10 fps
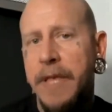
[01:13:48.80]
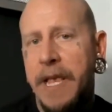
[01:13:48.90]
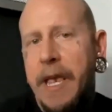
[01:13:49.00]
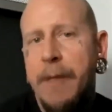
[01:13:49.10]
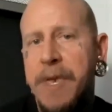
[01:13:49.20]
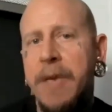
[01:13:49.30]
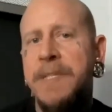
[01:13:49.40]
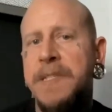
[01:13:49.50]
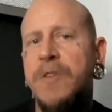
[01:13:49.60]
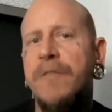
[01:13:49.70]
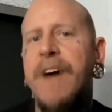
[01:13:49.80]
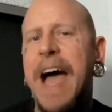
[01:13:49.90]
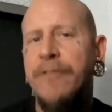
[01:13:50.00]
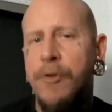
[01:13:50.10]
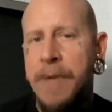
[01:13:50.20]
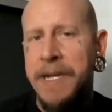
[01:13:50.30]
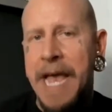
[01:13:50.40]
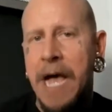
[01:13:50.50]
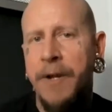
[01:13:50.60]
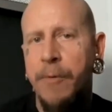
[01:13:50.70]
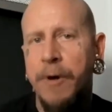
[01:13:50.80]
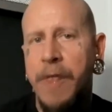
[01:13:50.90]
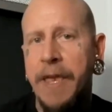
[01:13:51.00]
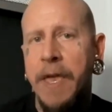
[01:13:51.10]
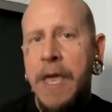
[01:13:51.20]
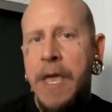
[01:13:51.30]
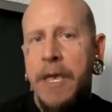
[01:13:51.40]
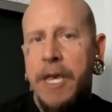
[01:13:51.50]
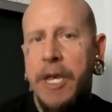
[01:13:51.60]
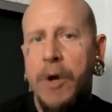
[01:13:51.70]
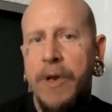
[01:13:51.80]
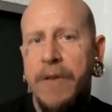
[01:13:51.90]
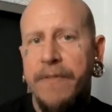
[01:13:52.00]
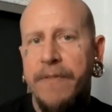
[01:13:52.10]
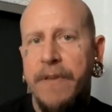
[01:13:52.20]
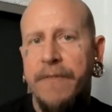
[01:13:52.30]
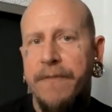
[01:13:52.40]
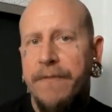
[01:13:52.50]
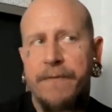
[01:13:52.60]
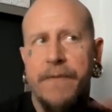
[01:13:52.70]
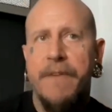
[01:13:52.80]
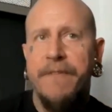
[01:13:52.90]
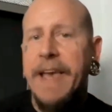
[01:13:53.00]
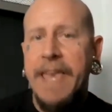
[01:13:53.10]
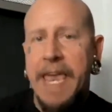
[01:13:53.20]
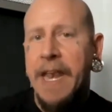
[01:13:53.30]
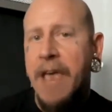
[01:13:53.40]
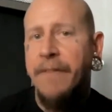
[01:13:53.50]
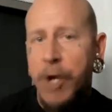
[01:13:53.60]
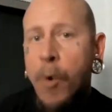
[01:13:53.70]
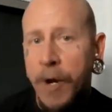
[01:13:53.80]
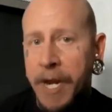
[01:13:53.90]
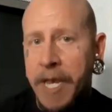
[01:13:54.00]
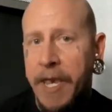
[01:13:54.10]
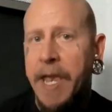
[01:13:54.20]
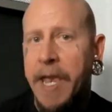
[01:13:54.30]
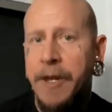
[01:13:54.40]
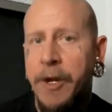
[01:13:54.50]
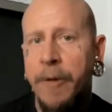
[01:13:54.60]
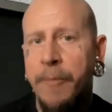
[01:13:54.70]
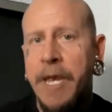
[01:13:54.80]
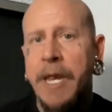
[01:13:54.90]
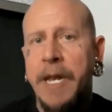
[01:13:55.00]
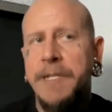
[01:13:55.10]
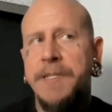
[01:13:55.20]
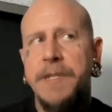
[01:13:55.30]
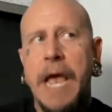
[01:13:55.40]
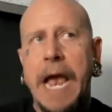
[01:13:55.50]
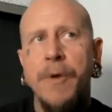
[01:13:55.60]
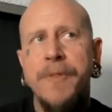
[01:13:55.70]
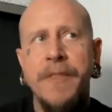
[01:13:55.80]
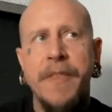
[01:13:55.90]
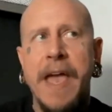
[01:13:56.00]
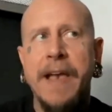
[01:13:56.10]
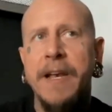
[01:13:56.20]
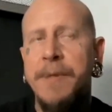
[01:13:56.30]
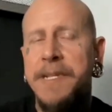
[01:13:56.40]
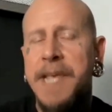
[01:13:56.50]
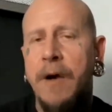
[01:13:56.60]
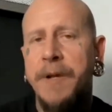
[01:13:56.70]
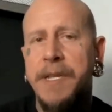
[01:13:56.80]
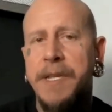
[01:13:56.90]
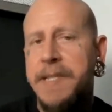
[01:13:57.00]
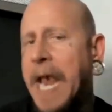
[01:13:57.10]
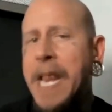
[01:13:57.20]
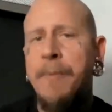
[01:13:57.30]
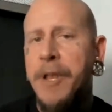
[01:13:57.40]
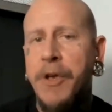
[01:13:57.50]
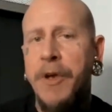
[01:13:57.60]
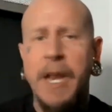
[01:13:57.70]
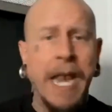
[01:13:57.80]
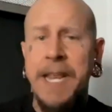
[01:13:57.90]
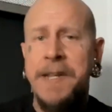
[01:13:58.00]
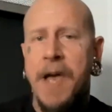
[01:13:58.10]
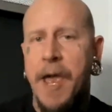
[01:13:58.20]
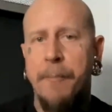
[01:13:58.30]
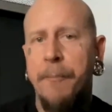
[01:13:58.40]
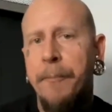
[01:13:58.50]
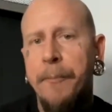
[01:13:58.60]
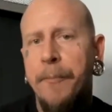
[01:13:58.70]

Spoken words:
it becomes a survival mentality where like, if I can't have it, no one can, you know what I mean? And I don't think that kind of mentality does anybody good at any time.